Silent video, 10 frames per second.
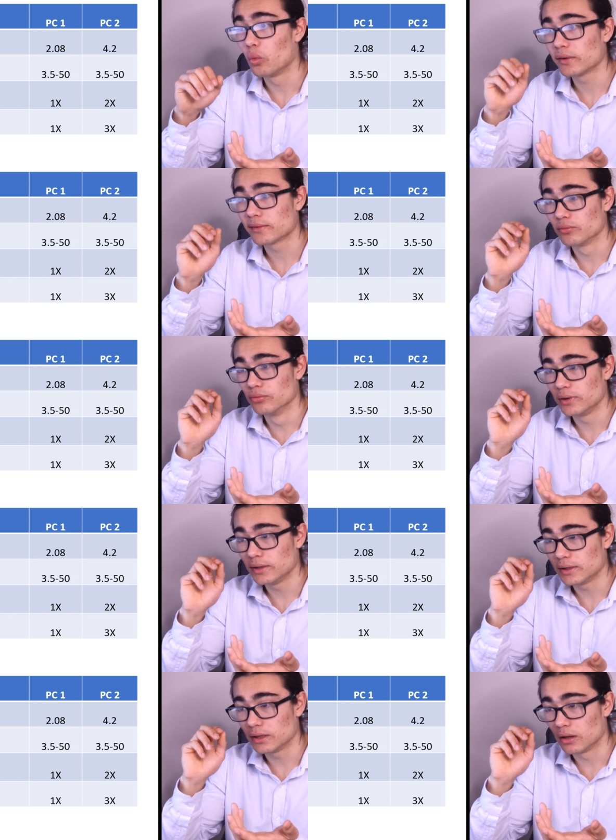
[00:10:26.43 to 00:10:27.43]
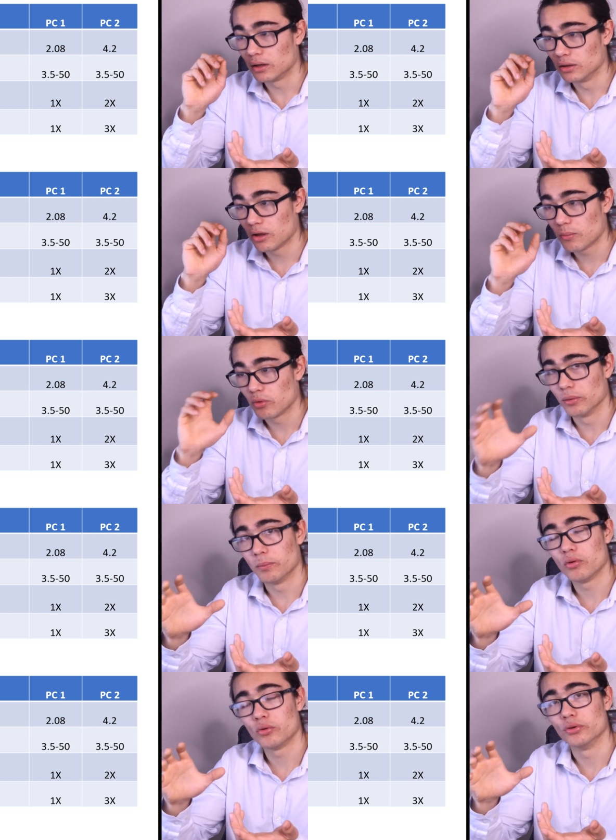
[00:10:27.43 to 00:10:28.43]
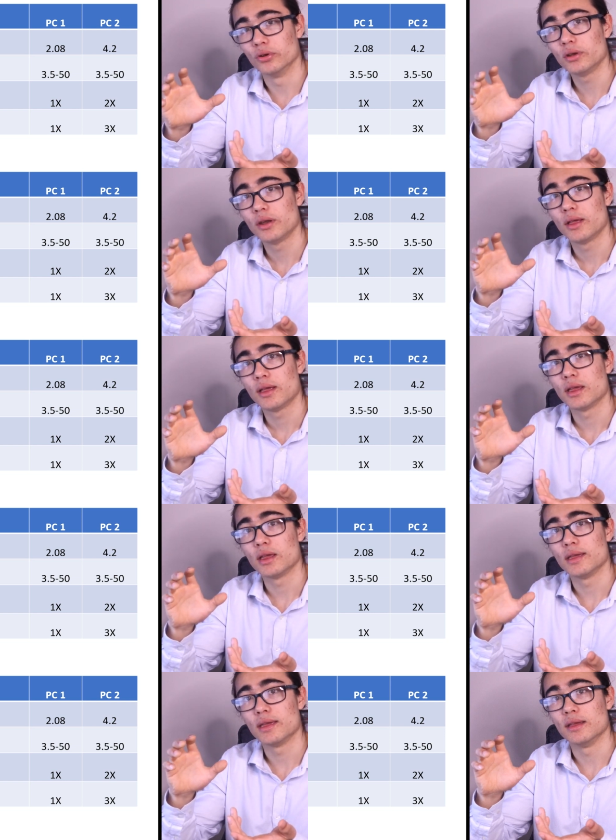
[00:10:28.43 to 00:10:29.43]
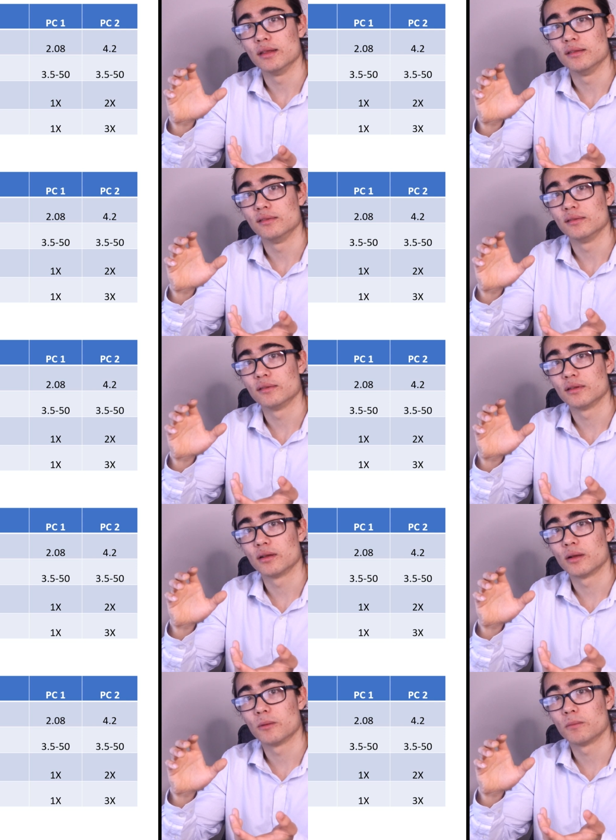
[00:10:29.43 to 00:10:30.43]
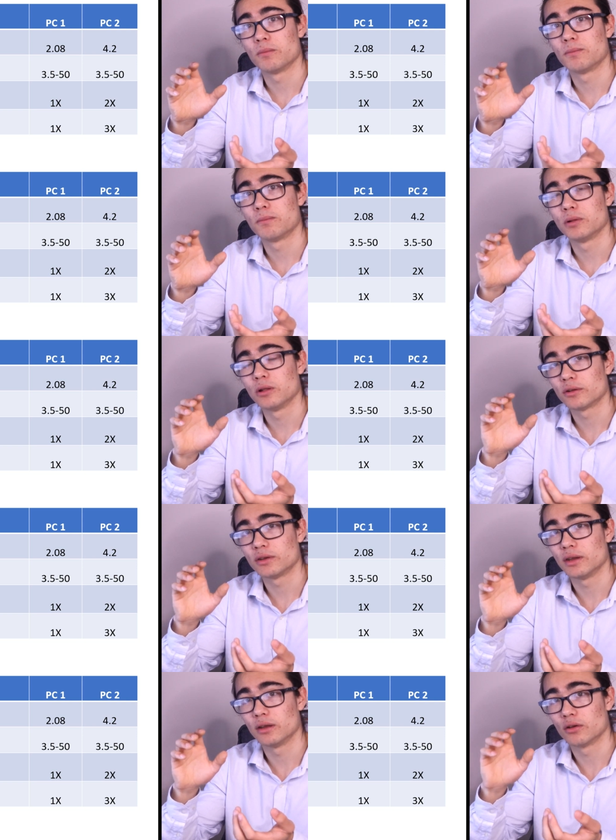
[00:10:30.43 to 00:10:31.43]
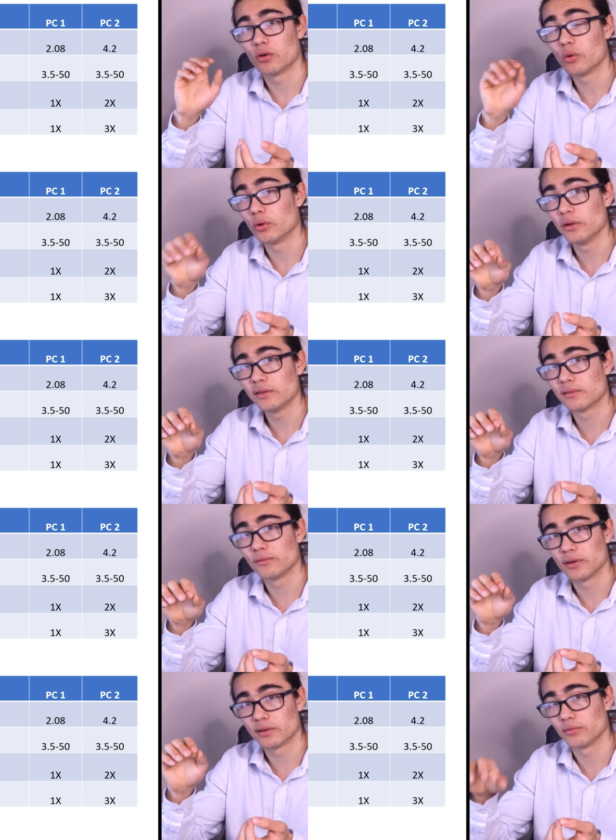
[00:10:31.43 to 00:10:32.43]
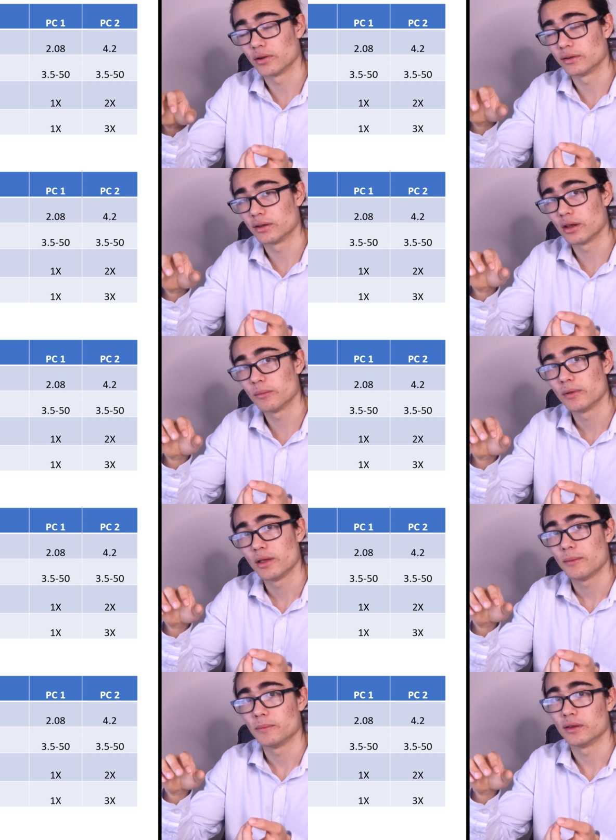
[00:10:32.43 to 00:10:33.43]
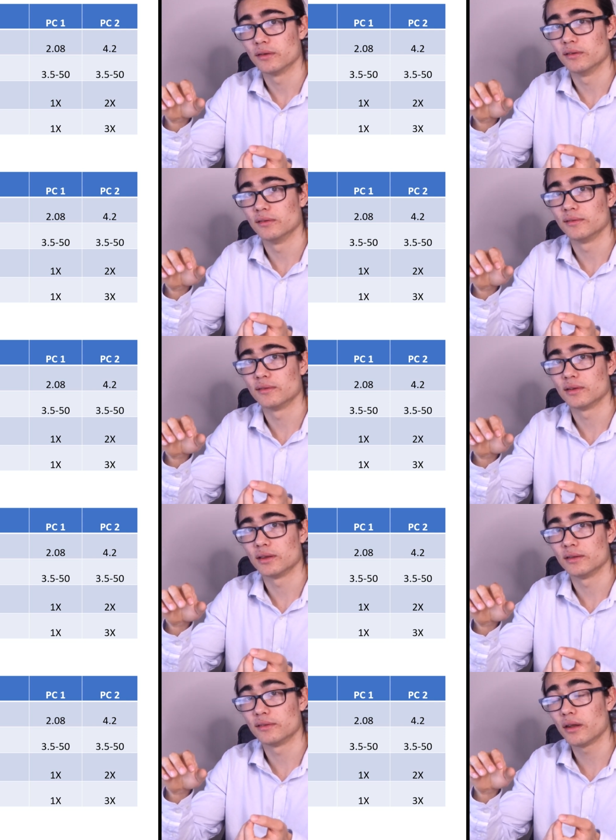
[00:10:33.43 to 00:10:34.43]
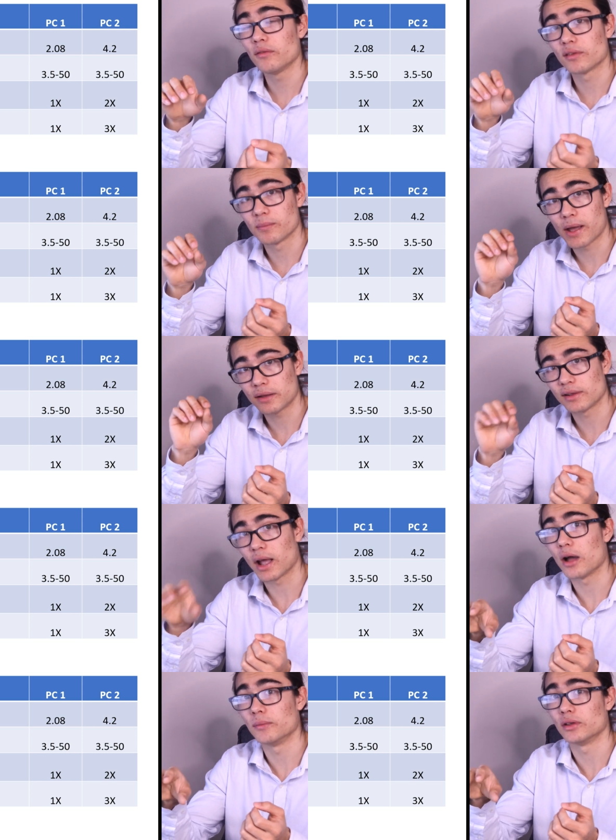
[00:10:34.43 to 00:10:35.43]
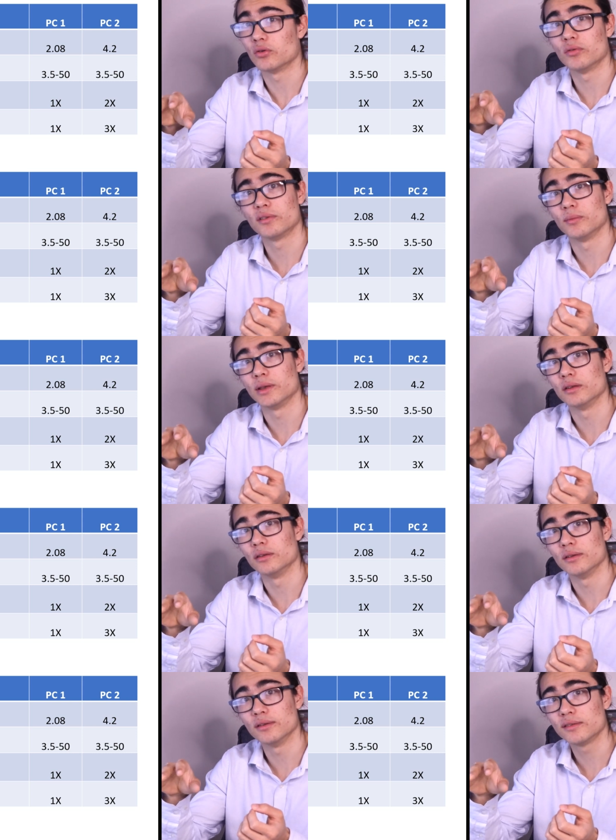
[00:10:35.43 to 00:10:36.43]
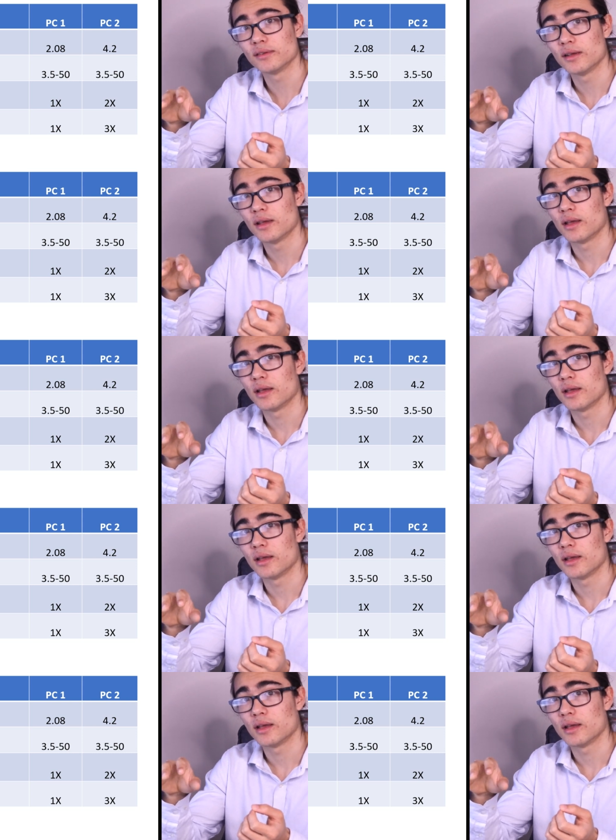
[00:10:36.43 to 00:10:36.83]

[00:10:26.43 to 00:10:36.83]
What's really a lot more important is plotting cores versus runtime, because instead of just maxing out how many cores we can use,